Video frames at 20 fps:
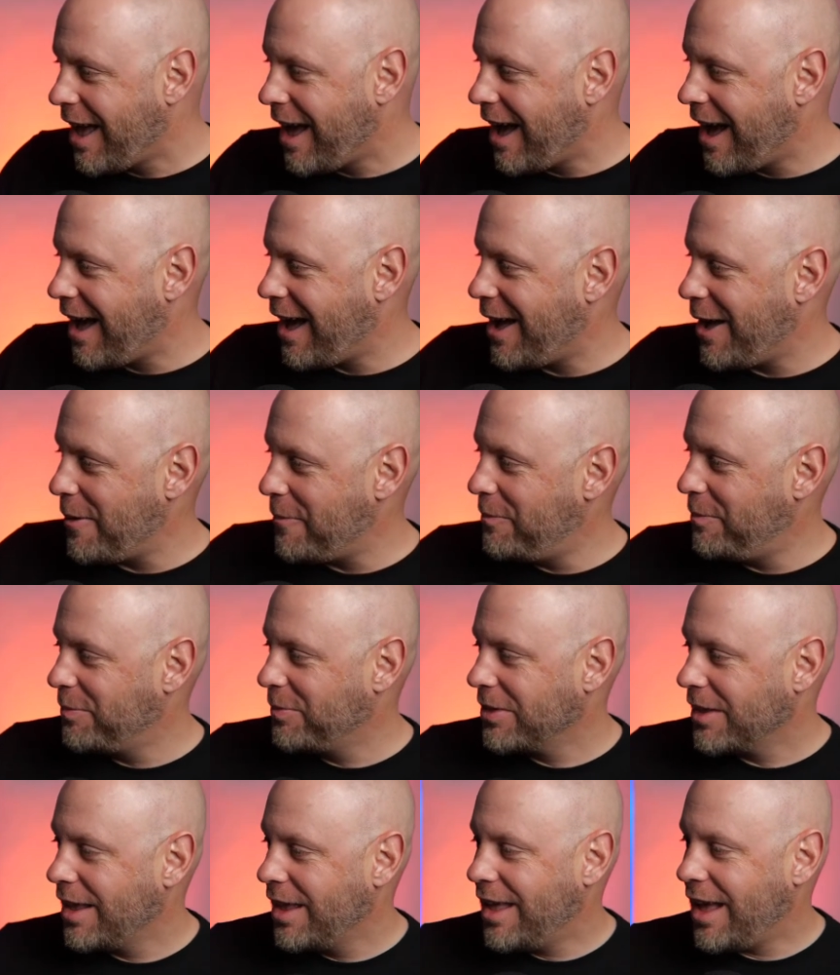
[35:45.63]
I
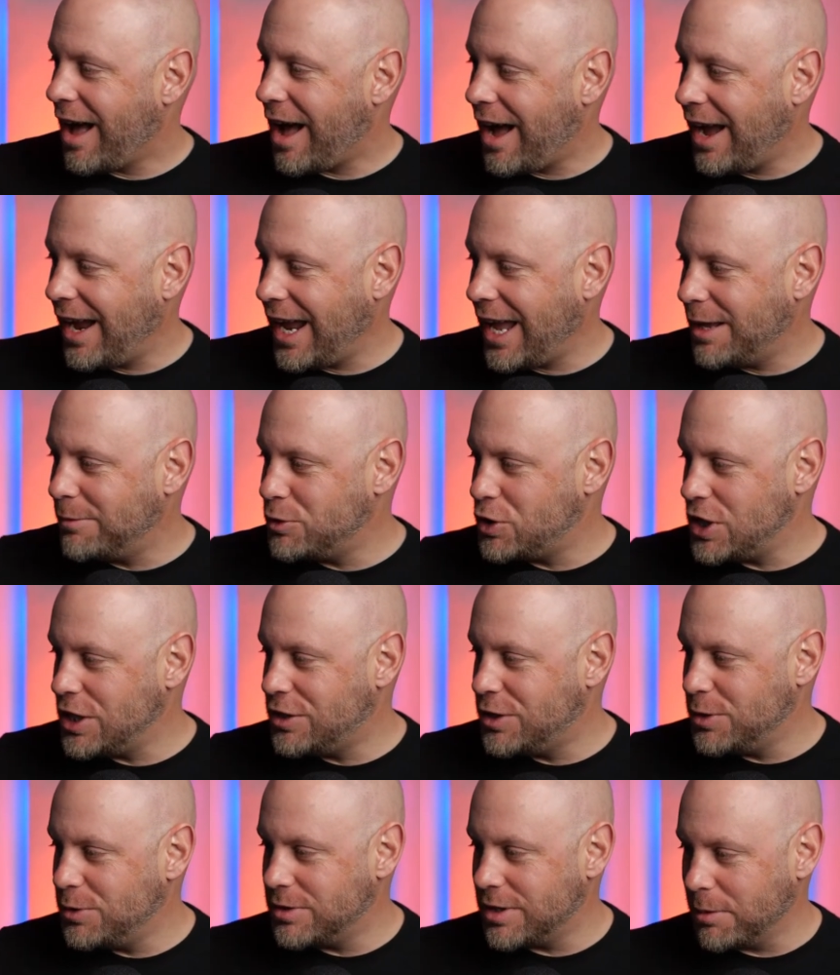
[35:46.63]
am
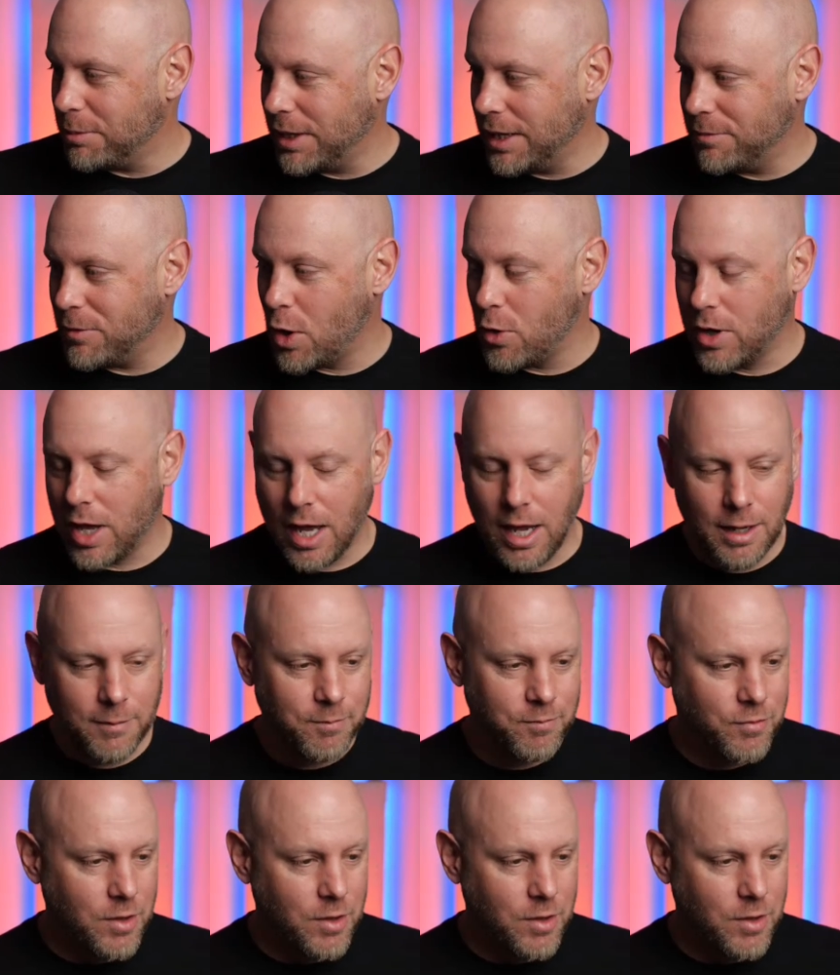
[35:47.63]
G2s, I mean. Okay.